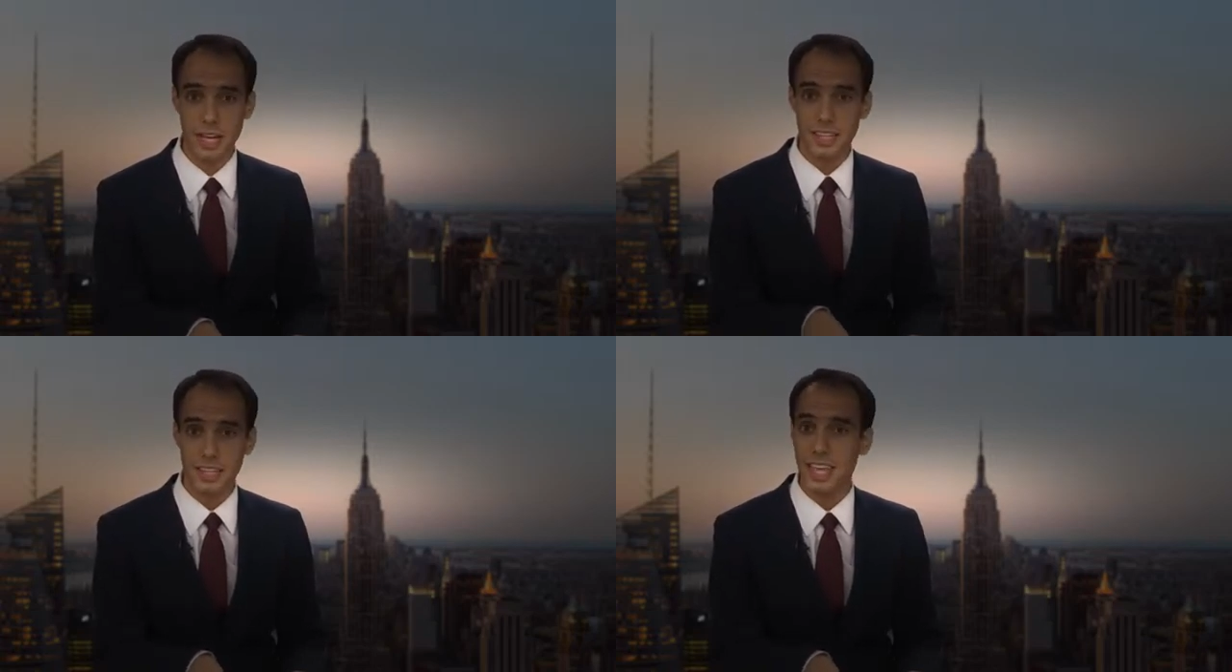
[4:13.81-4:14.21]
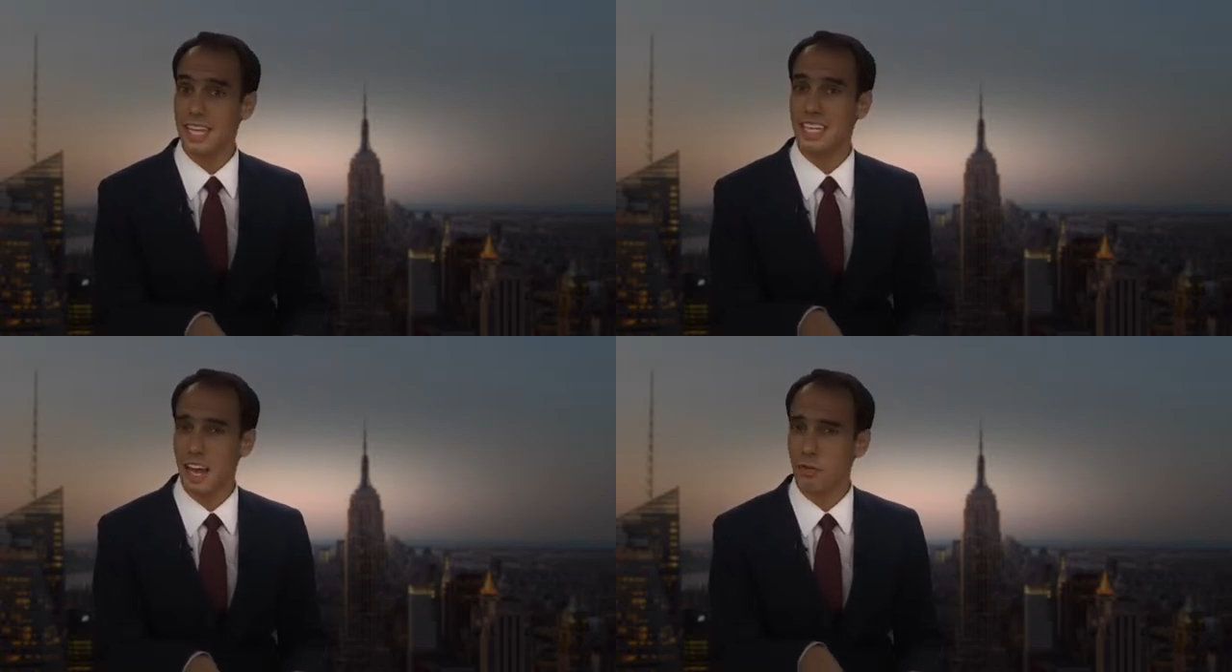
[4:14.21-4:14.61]
that they
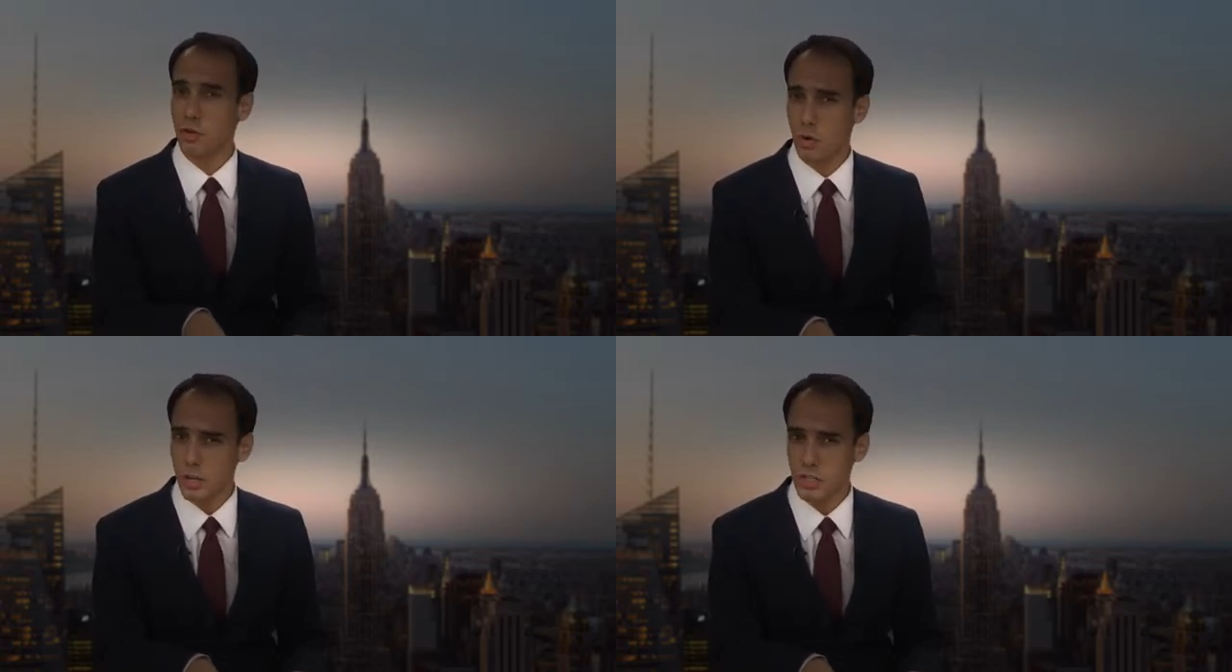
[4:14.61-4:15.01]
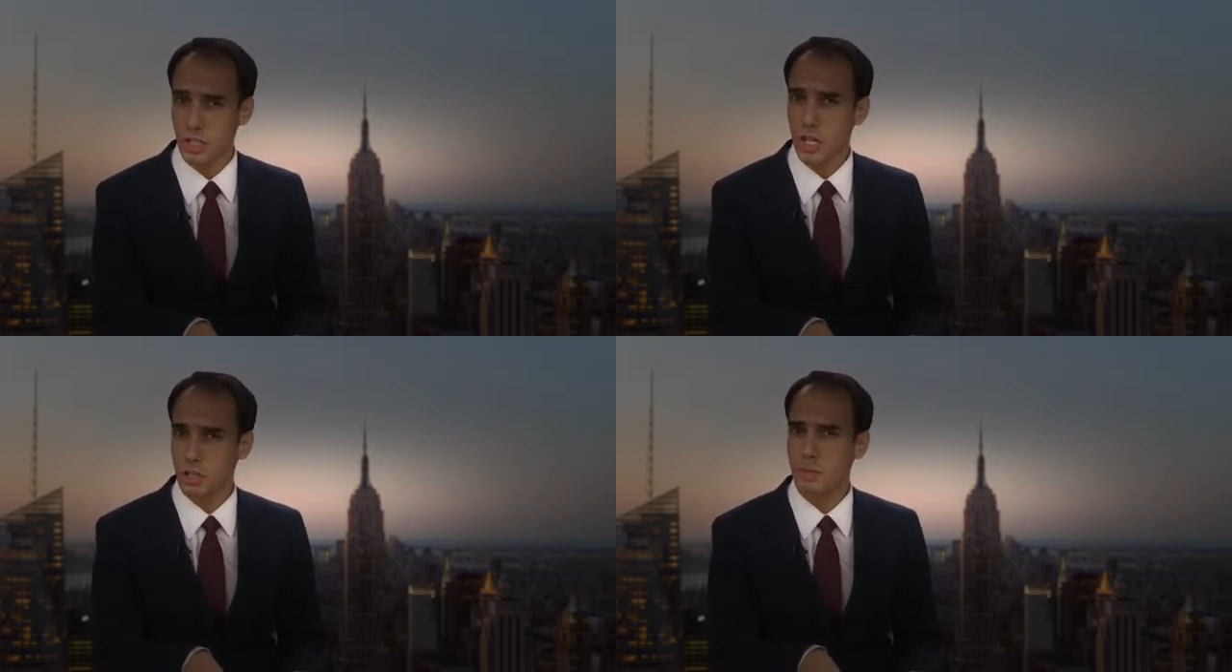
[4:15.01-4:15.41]
can never trust it
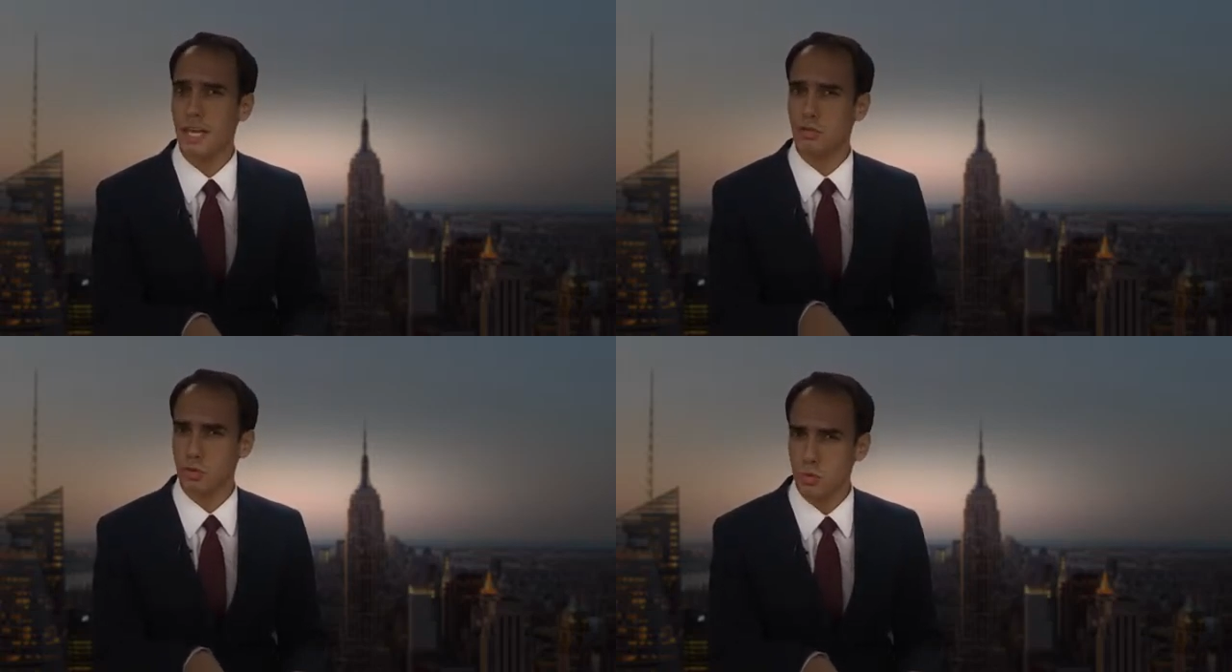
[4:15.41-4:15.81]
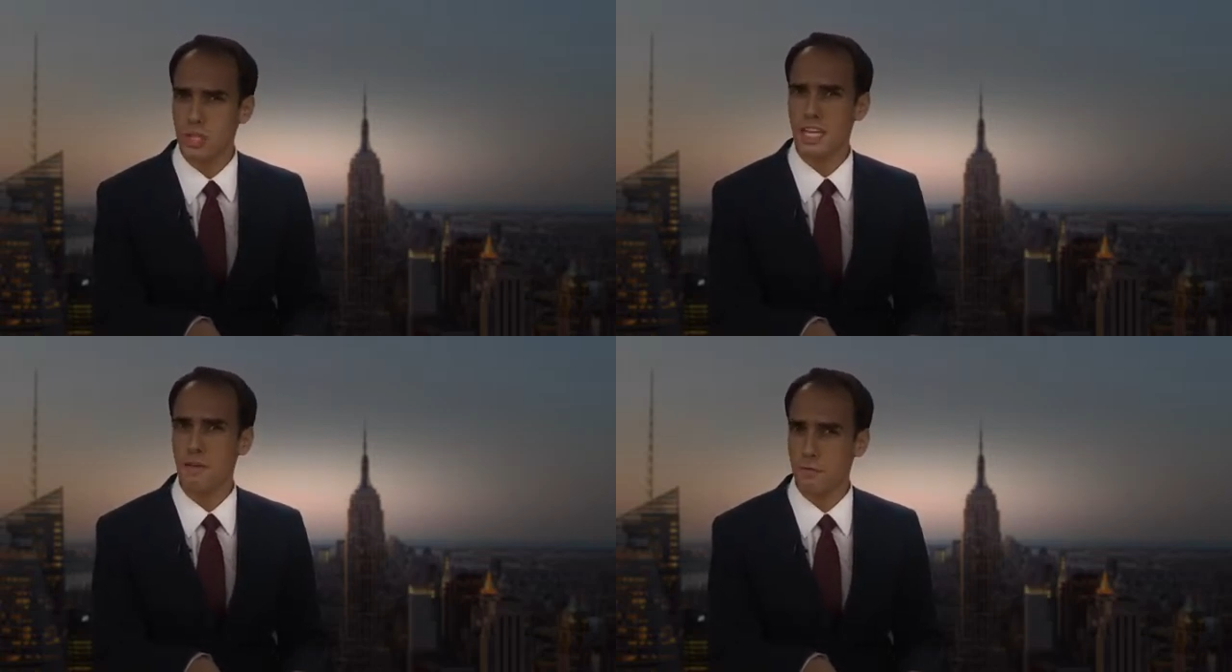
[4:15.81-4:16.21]
to be a
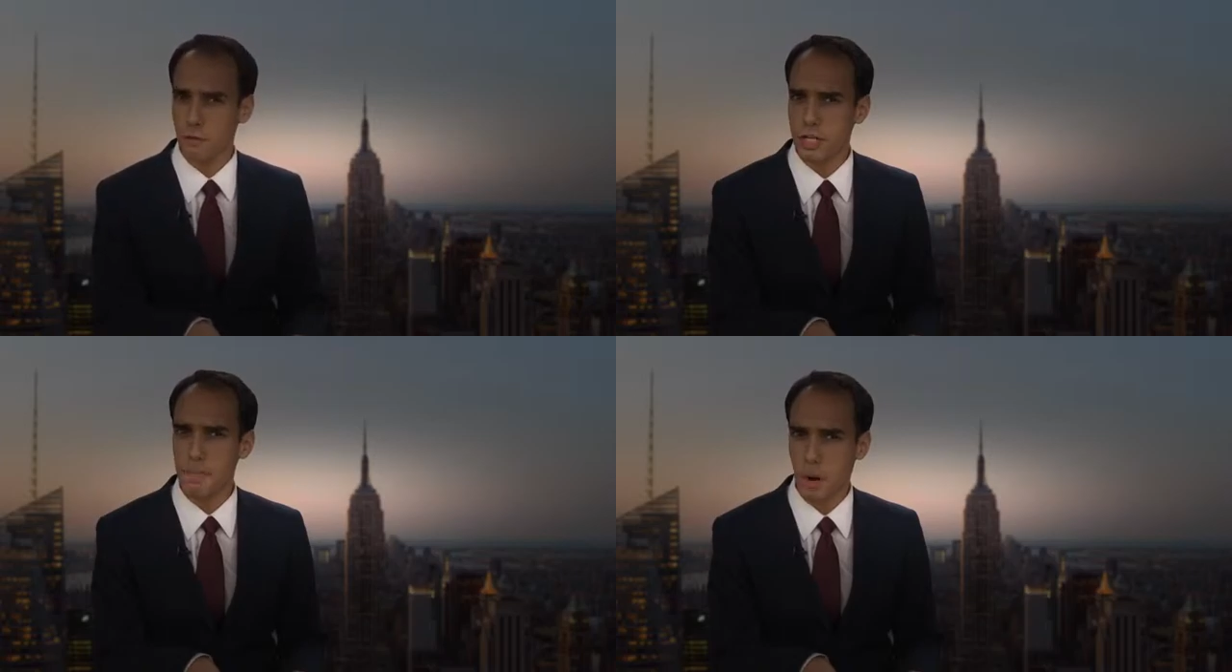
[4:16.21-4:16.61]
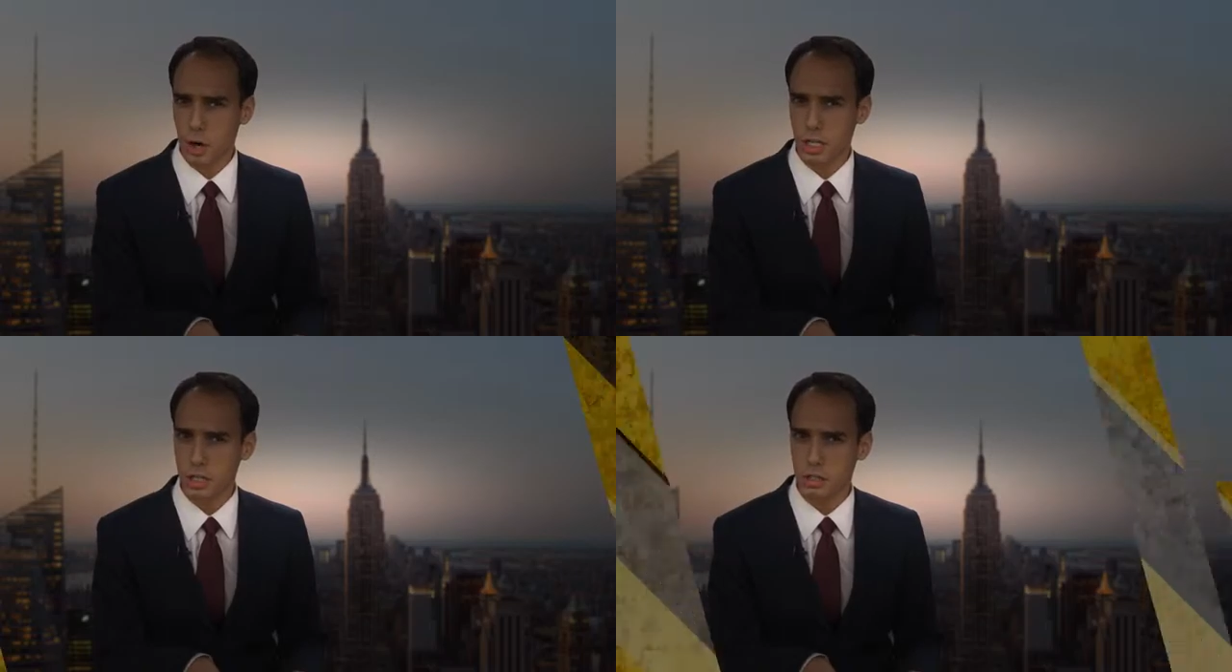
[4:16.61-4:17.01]
truly free
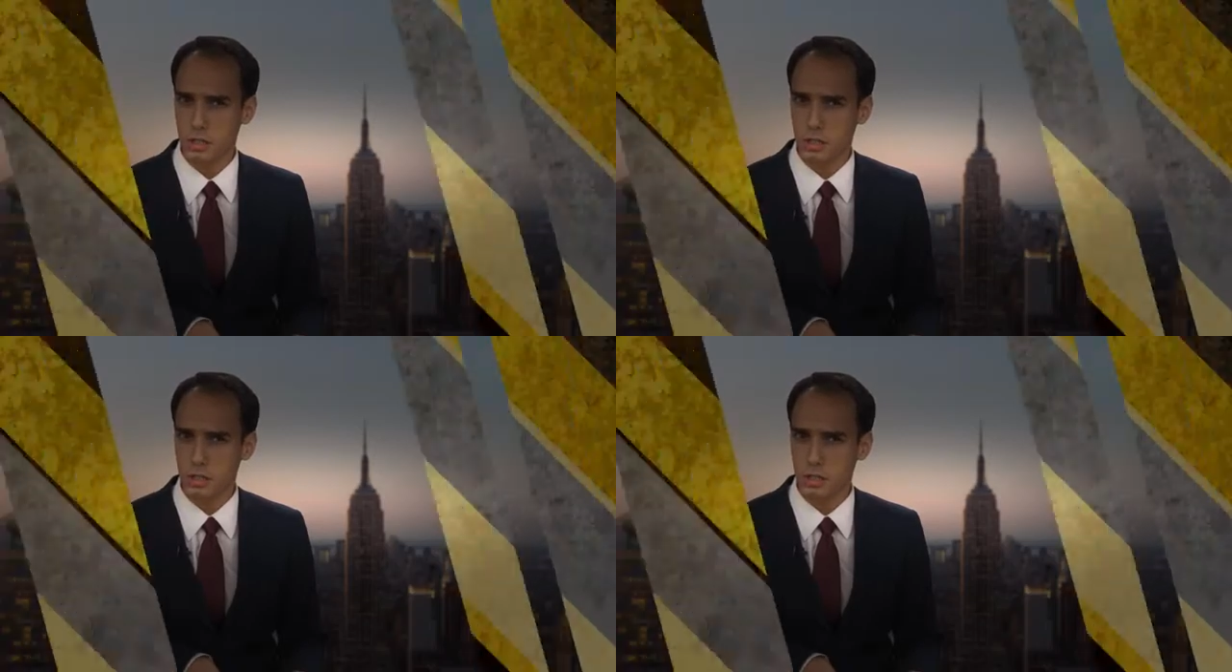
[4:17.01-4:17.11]
market.